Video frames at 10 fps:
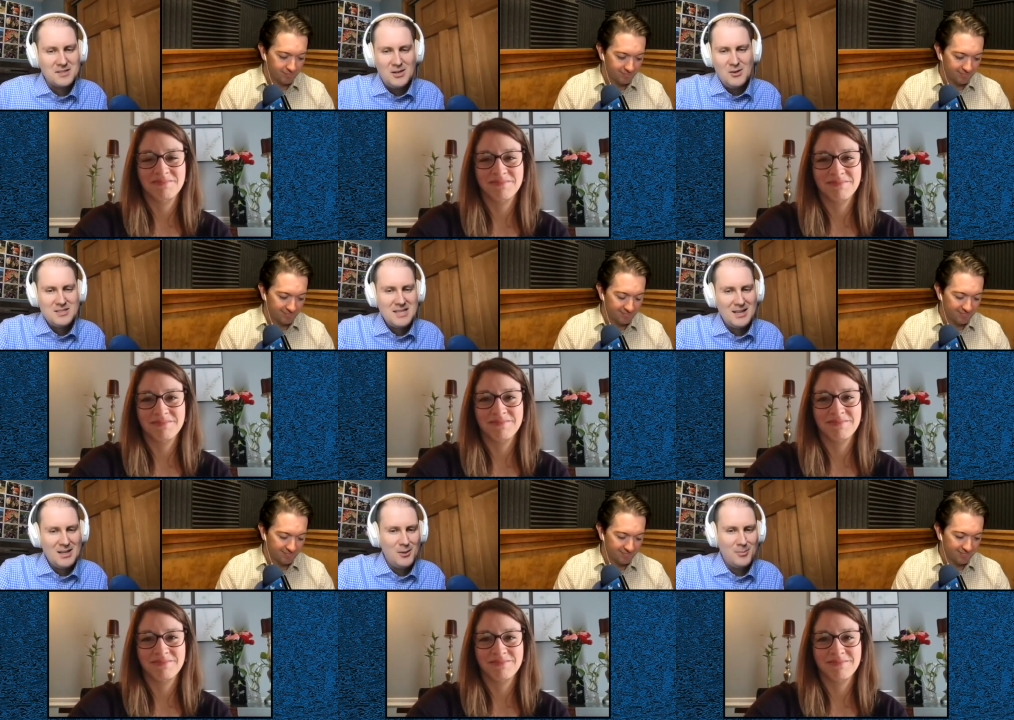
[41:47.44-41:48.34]
Speaker 1: I know you said
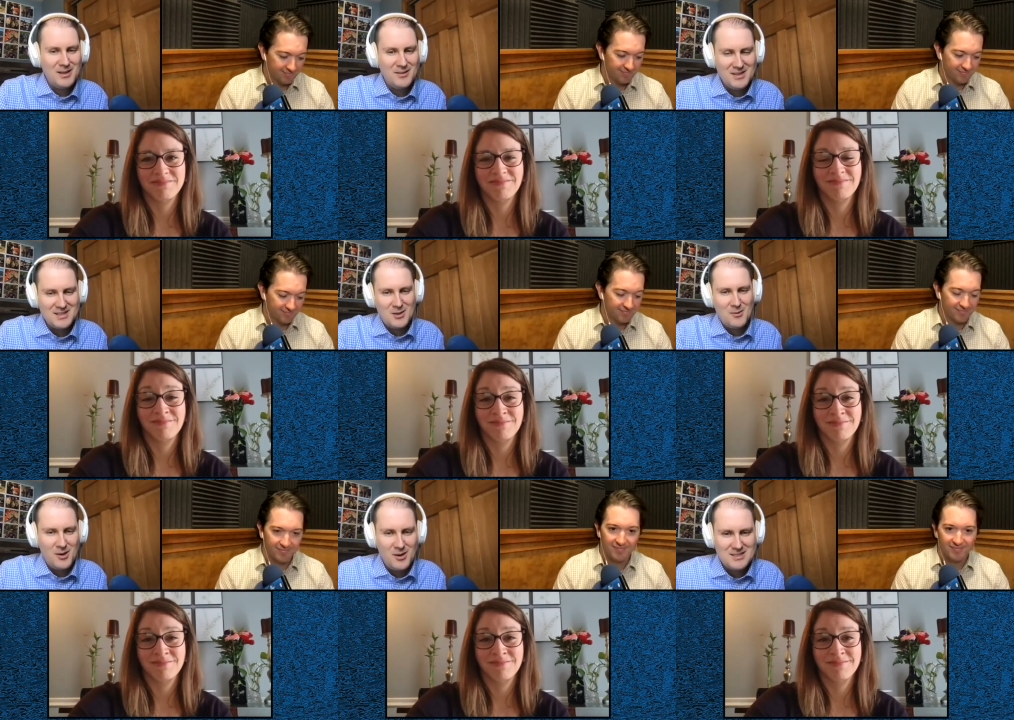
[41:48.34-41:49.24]
a little bit of it, so
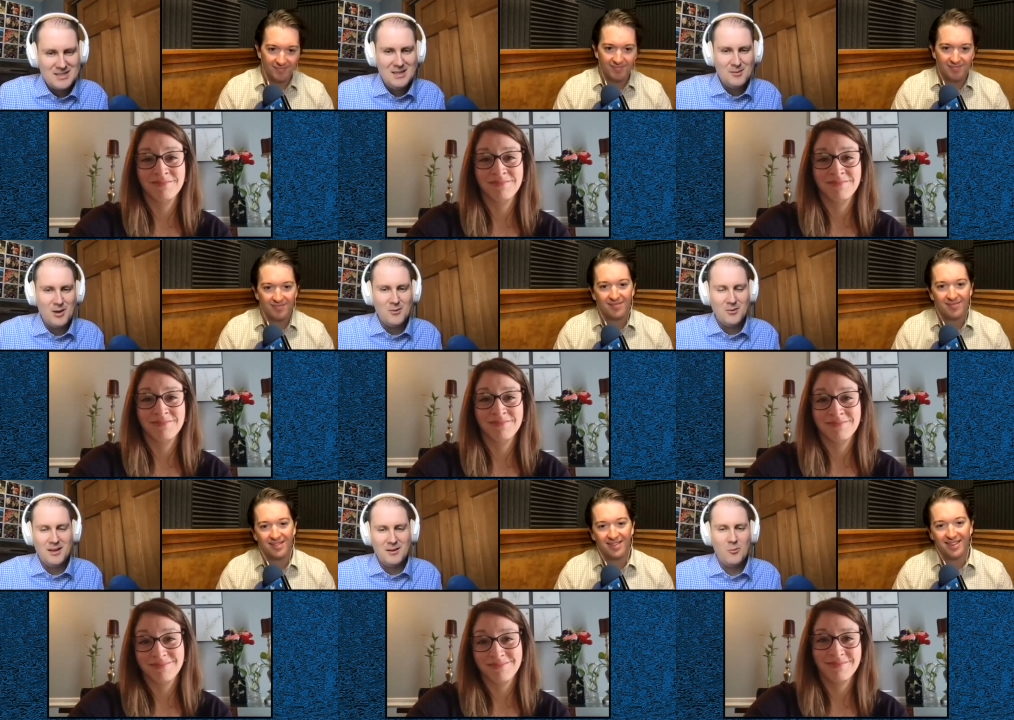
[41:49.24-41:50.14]
I want to see
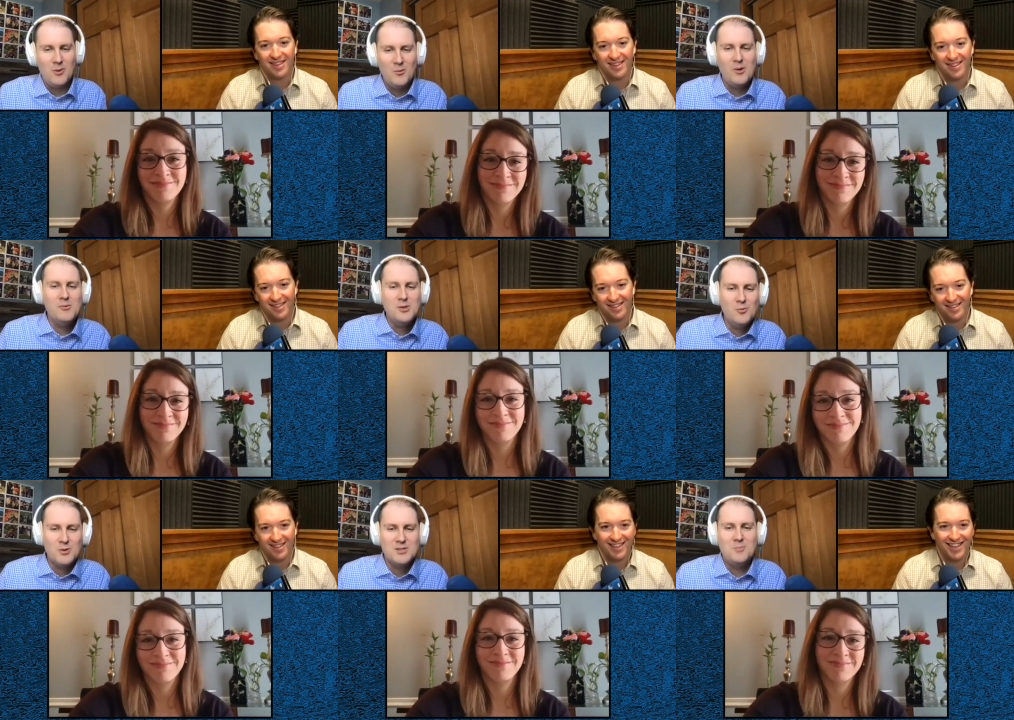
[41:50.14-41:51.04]
about like what what would
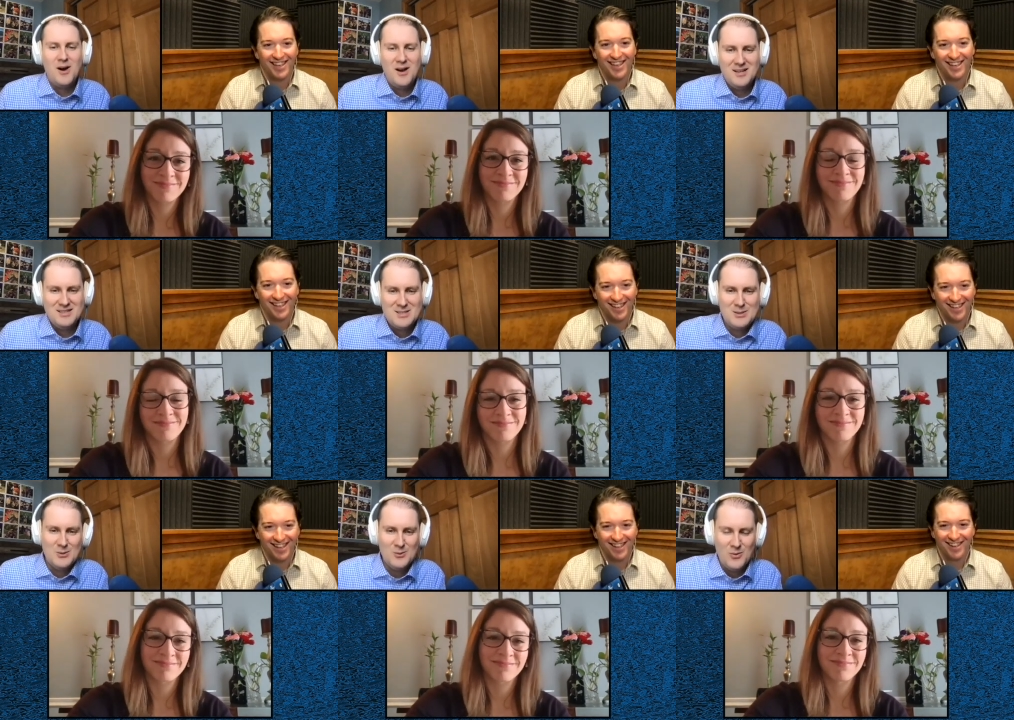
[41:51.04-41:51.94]
you respond
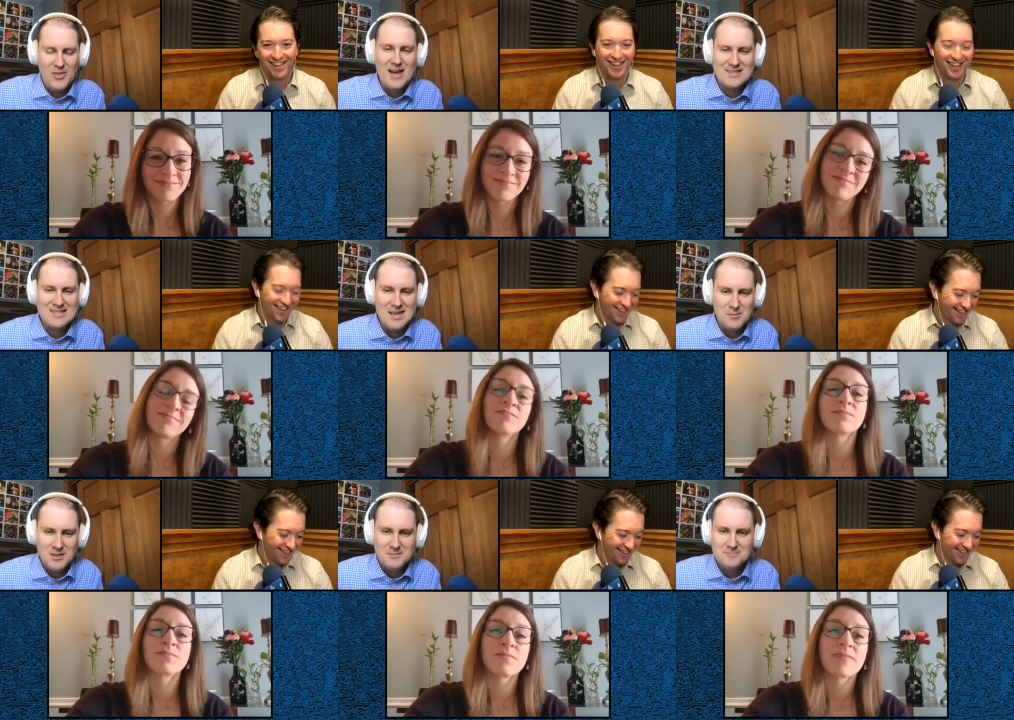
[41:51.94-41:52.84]
to that
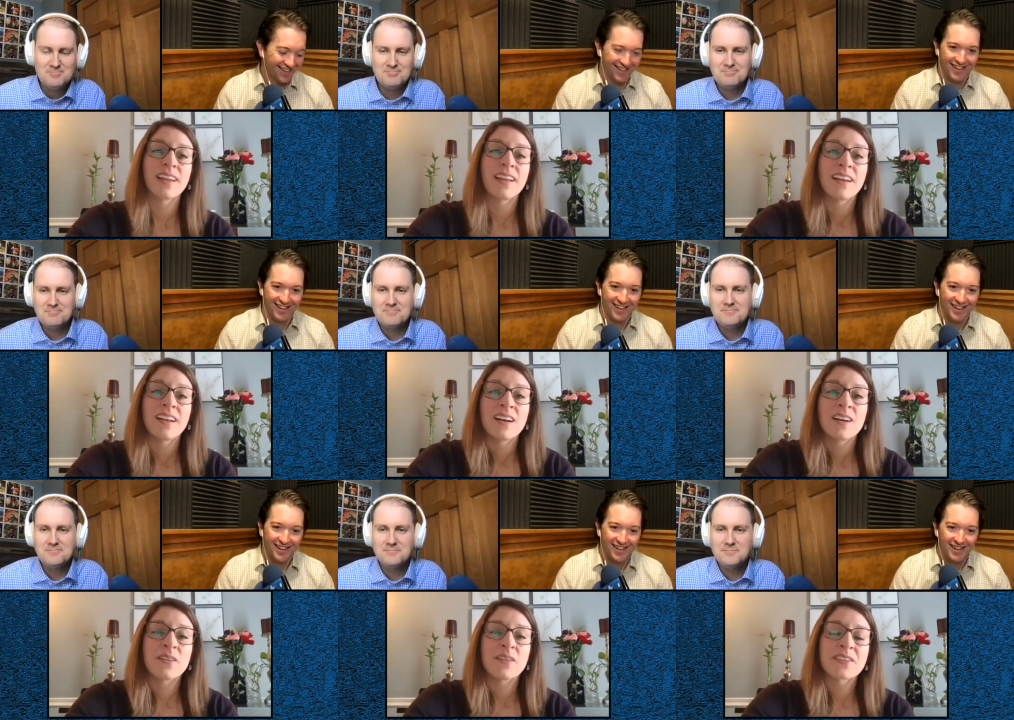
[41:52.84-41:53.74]
statement?
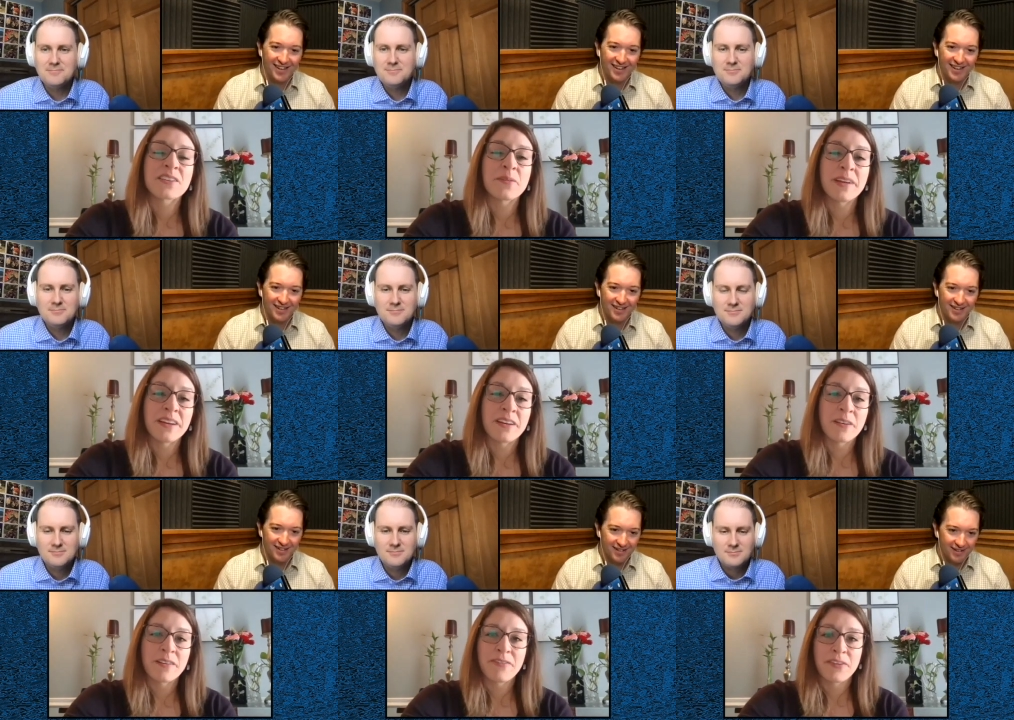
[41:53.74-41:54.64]
Speaker 2: Well, so we
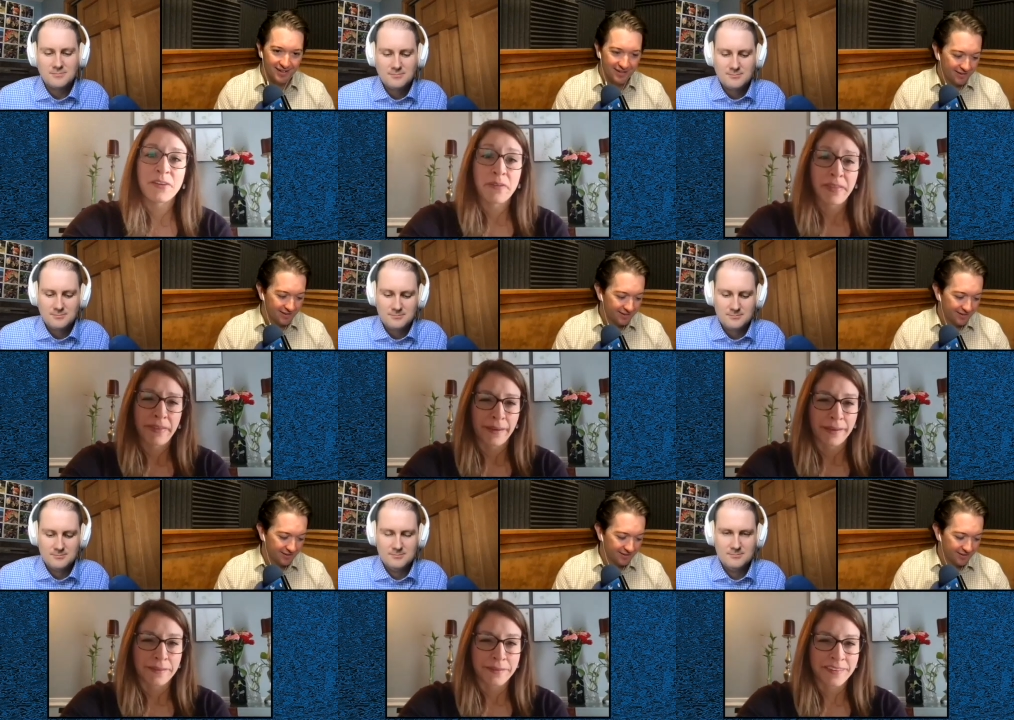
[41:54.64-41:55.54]
know a few
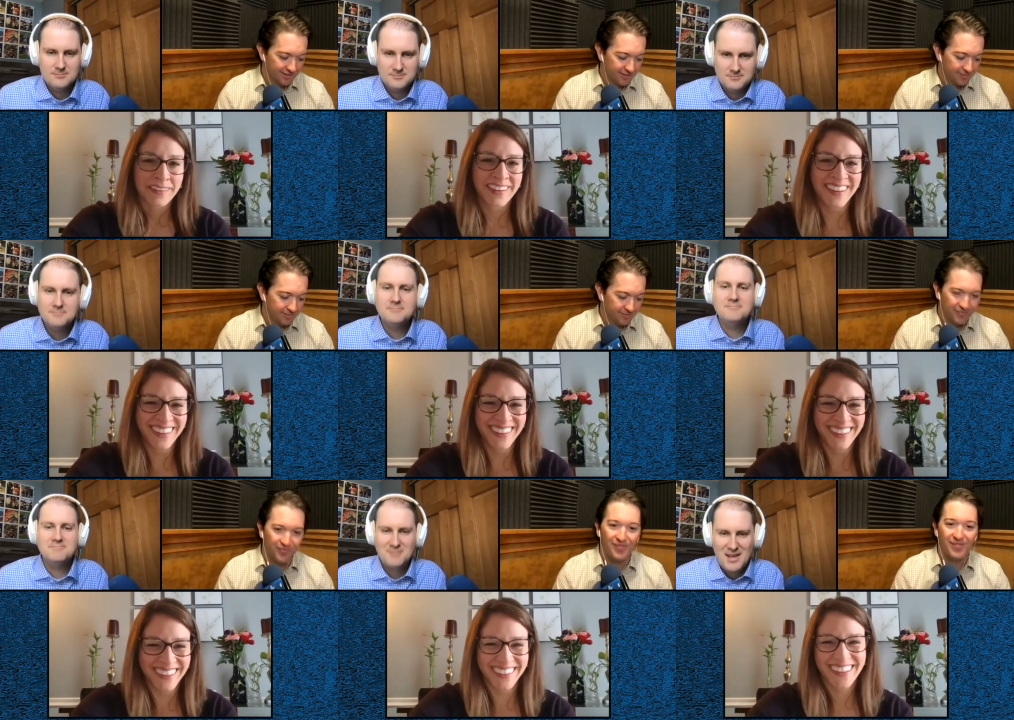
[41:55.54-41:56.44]
things.
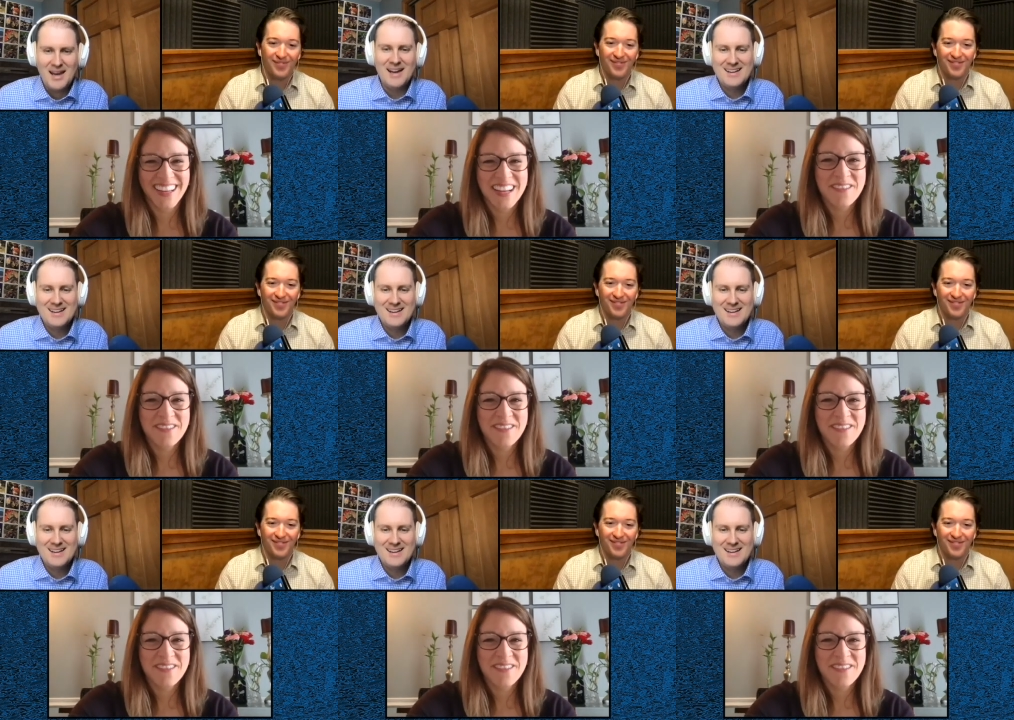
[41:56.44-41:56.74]
Yeah,